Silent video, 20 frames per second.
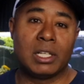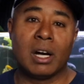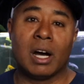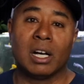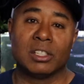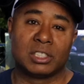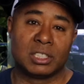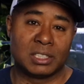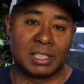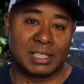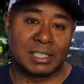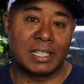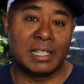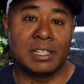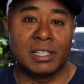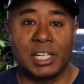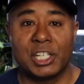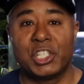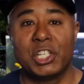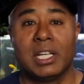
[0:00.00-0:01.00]
causes this
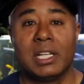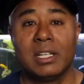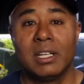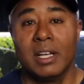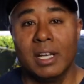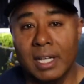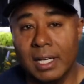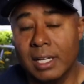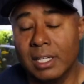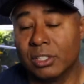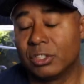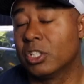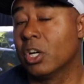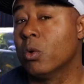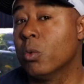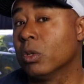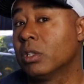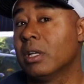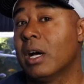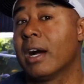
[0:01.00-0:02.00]
condition.
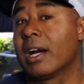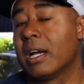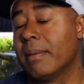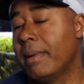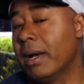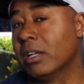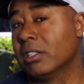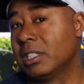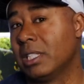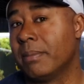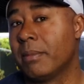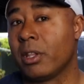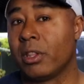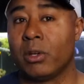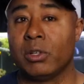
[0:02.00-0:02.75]
So we'll talk about some of